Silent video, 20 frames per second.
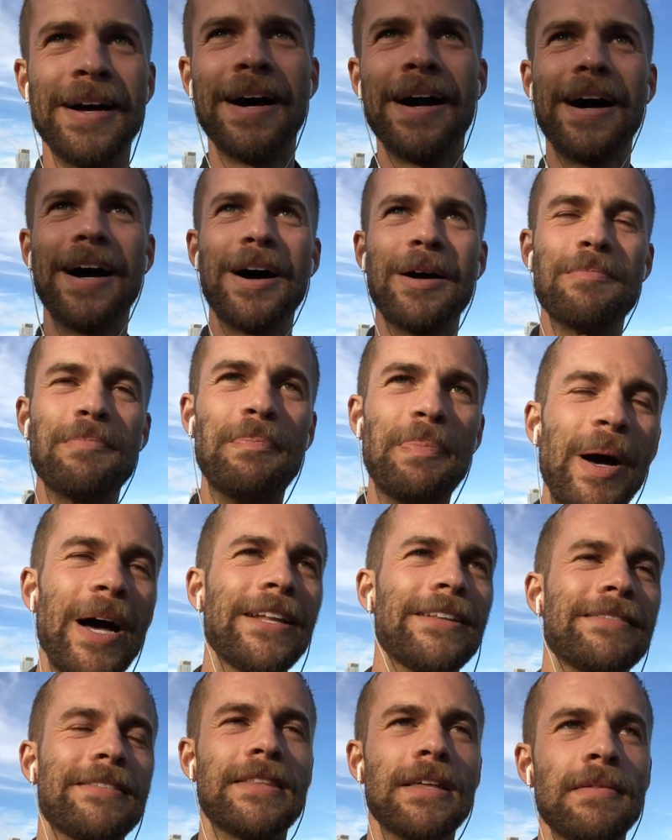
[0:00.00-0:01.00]
Uh,
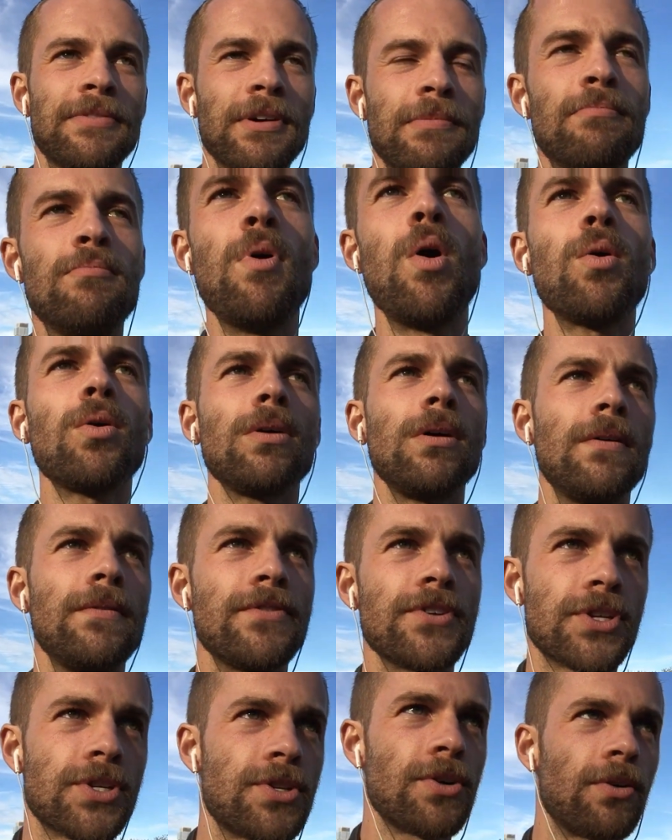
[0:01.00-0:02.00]
but the, the moral of
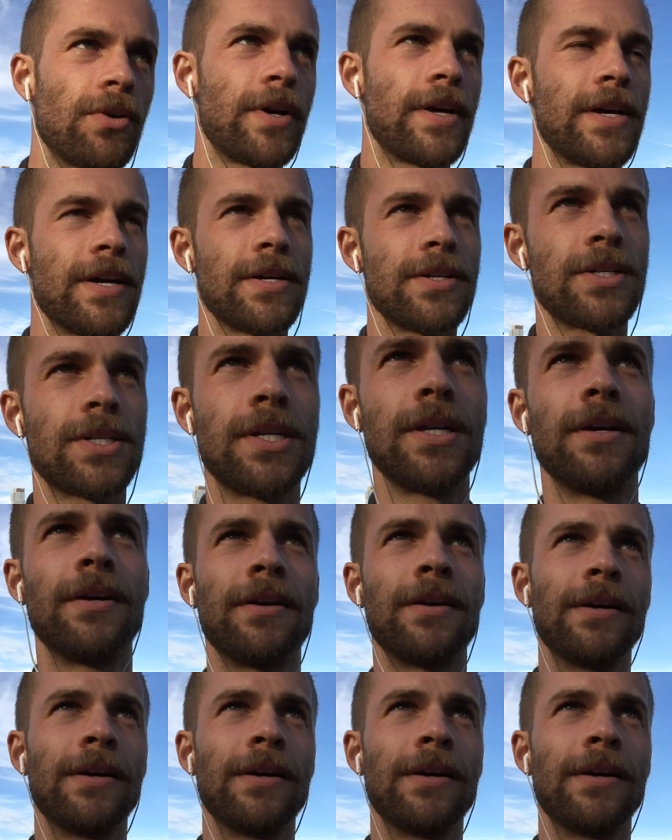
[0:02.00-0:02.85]
the story is